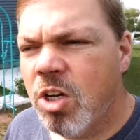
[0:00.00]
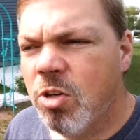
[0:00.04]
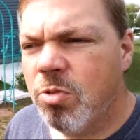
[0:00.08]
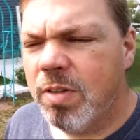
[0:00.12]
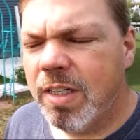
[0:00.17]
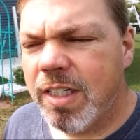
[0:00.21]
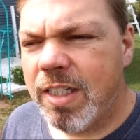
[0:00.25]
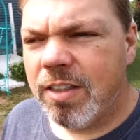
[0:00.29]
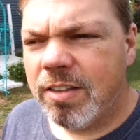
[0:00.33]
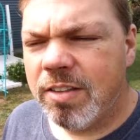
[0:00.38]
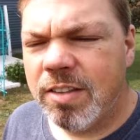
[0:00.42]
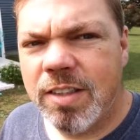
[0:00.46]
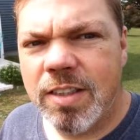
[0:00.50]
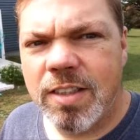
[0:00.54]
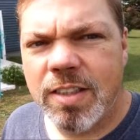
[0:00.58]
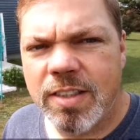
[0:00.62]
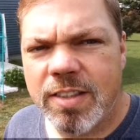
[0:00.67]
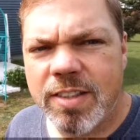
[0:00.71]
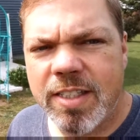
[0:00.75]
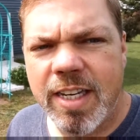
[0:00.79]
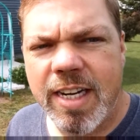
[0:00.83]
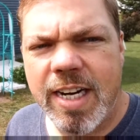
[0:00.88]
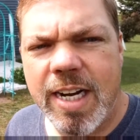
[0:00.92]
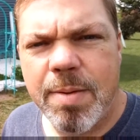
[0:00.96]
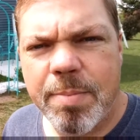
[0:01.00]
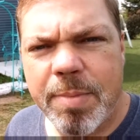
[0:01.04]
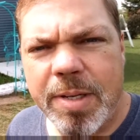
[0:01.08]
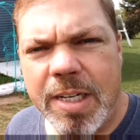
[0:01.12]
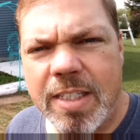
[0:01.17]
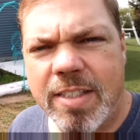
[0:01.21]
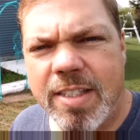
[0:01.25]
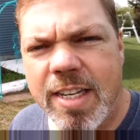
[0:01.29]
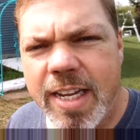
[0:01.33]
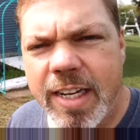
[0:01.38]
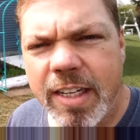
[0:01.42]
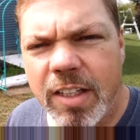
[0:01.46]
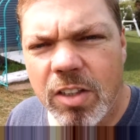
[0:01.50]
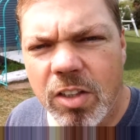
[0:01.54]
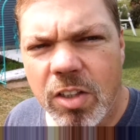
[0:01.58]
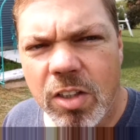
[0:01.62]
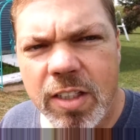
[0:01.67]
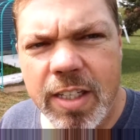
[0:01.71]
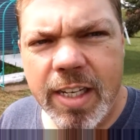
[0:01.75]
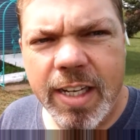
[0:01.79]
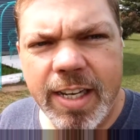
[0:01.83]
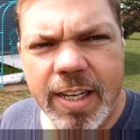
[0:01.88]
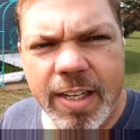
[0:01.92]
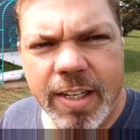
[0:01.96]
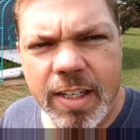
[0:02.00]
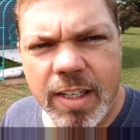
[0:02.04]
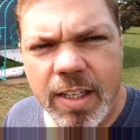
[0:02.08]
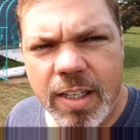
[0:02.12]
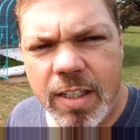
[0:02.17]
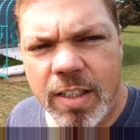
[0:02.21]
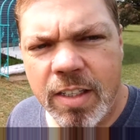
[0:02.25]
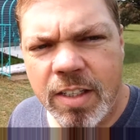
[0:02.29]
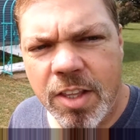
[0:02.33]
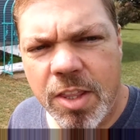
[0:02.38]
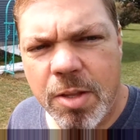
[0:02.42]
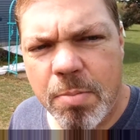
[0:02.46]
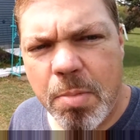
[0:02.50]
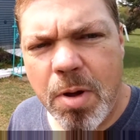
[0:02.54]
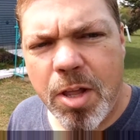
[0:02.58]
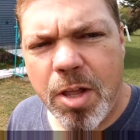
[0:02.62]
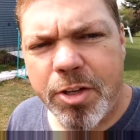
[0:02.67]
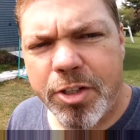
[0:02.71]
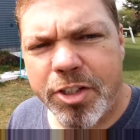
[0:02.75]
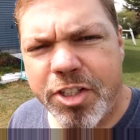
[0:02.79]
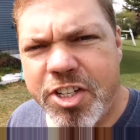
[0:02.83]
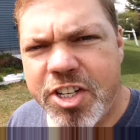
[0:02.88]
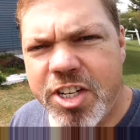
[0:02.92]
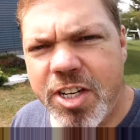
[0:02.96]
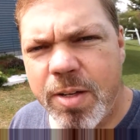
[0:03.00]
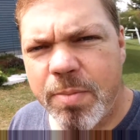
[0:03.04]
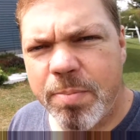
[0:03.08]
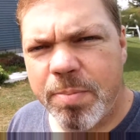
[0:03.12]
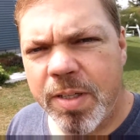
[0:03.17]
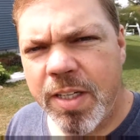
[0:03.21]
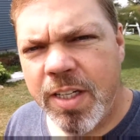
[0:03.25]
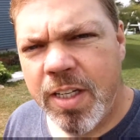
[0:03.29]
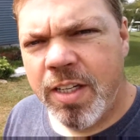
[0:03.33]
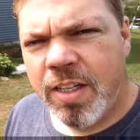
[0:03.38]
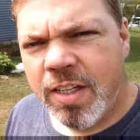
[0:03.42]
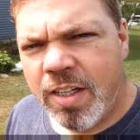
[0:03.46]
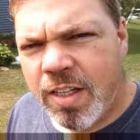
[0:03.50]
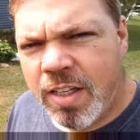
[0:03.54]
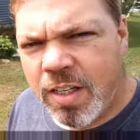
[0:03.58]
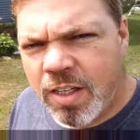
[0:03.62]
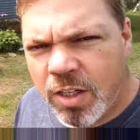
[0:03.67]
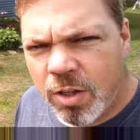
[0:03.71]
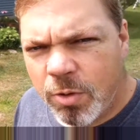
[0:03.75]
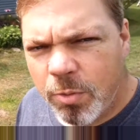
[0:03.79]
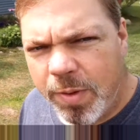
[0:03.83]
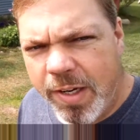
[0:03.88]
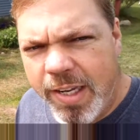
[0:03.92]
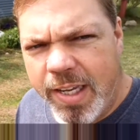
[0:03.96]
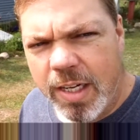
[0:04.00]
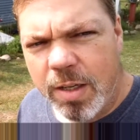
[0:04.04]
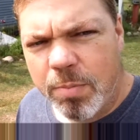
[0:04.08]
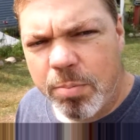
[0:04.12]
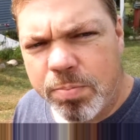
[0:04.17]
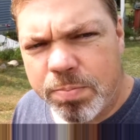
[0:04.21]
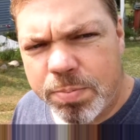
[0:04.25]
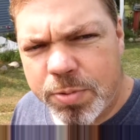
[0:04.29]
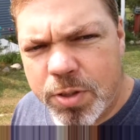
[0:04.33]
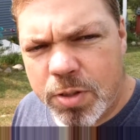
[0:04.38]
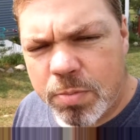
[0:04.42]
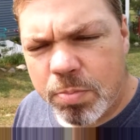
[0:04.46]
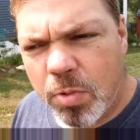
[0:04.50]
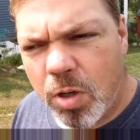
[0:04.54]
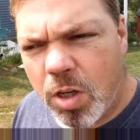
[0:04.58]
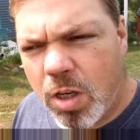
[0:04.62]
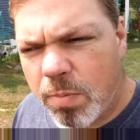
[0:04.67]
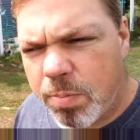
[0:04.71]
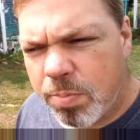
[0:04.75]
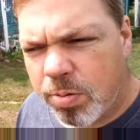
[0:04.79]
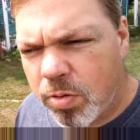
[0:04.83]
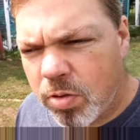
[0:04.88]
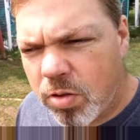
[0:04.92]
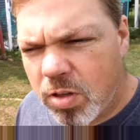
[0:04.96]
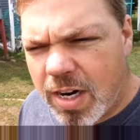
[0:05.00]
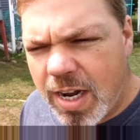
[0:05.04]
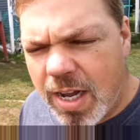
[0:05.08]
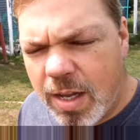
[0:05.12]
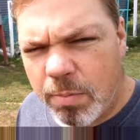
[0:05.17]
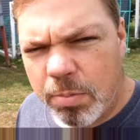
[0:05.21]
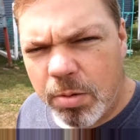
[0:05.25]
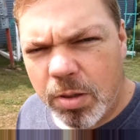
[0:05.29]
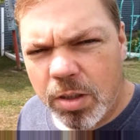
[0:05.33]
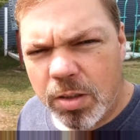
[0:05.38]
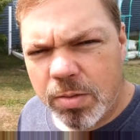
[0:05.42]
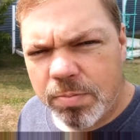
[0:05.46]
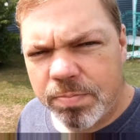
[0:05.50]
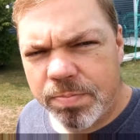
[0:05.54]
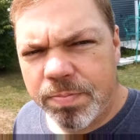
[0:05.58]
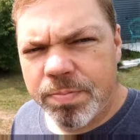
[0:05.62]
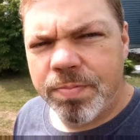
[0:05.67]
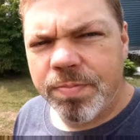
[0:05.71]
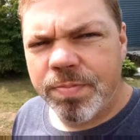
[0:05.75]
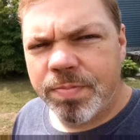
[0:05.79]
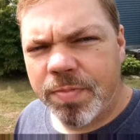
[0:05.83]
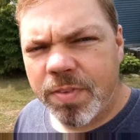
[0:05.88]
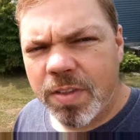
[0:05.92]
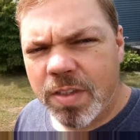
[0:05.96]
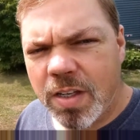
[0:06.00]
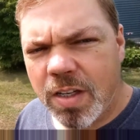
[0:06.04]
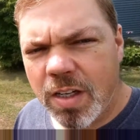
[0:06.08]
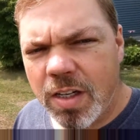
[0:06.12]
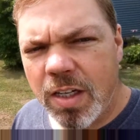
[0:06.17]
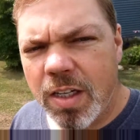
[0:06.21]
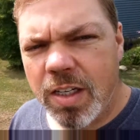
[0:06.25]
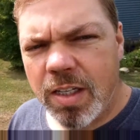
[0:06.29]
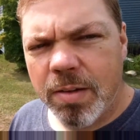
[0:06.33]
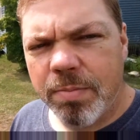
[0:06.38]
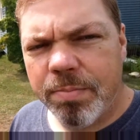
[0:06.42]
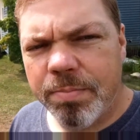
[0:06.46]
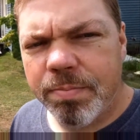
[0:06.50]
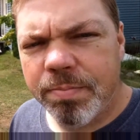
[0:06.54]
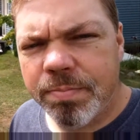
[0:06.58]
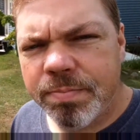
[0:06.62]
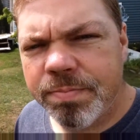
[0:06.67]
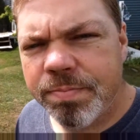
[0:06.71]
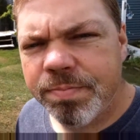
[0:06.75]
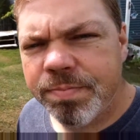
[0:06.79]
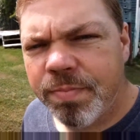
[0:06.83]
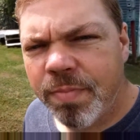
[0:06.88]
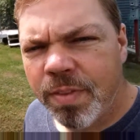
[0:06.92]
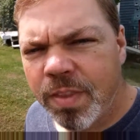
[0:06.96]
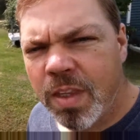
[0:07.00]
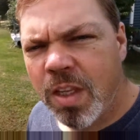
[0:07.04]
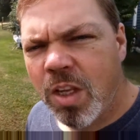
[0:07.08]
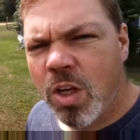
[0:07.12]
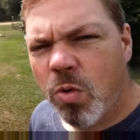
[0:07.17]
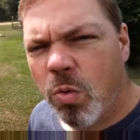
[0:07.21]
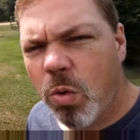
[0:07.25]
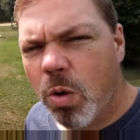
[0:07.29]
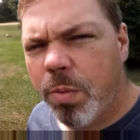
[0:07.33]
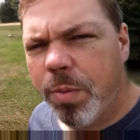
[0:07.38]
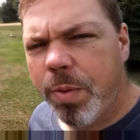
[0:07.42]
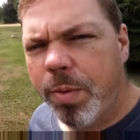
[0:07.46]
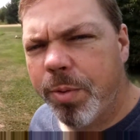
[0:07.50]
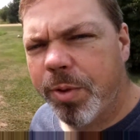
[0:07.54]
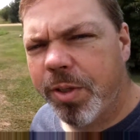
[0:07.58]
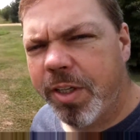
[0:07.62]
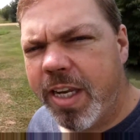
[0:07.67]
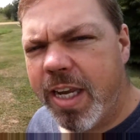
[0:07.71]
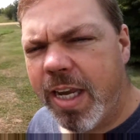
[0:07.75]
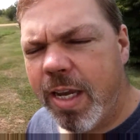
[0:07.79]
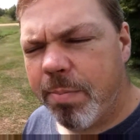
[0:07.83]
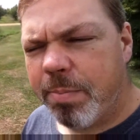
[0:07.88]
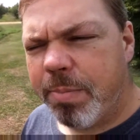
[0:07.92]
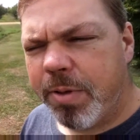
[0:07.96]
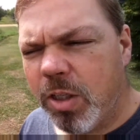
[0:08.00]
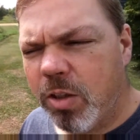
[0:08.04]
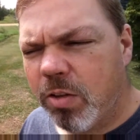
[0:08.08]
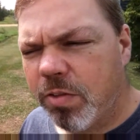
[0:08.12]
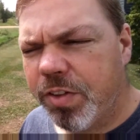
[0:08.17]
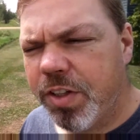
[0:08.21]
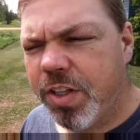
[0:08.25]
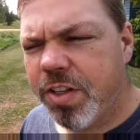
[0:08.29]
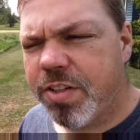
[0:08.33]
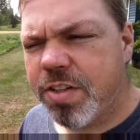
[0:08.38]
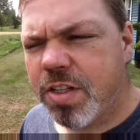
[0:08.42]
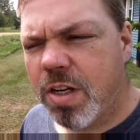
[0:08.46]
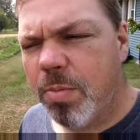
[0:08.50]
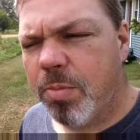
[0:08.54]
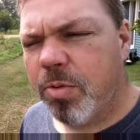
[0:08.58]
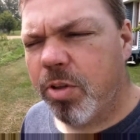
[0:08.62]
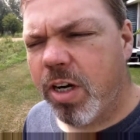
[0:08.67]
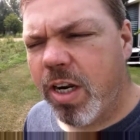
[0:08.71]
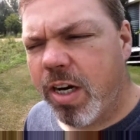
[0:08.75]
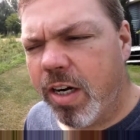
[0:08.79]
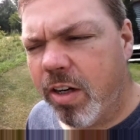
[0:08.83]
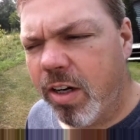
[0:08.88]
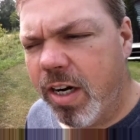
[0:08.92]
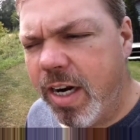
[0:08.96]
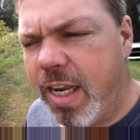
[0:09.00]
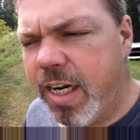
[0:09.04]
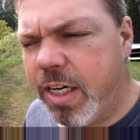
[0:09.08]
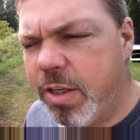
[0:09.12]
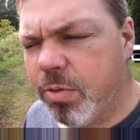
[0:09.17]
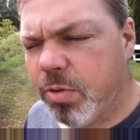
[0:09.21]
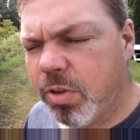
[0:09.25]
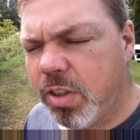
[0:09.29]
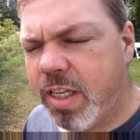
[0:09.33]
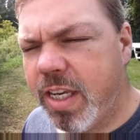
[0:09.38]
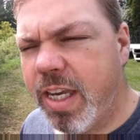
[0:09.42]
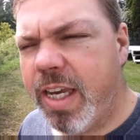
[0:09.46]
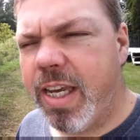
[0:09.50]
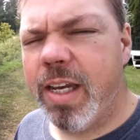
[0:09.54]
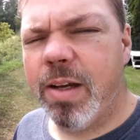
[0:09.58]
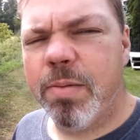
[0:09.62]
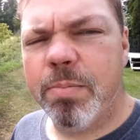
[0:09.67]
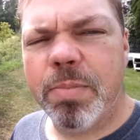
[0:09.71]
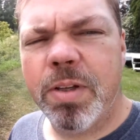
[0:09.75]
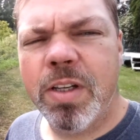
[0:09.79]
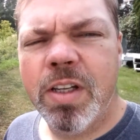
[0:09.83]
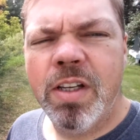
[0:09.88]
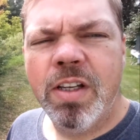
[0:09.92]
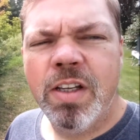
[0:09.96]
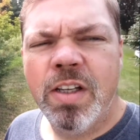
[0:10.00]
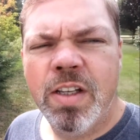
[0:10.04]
Well, today I'm going to take a look at the mothership. We had a small problem when we were camping over the summer at our annual camp,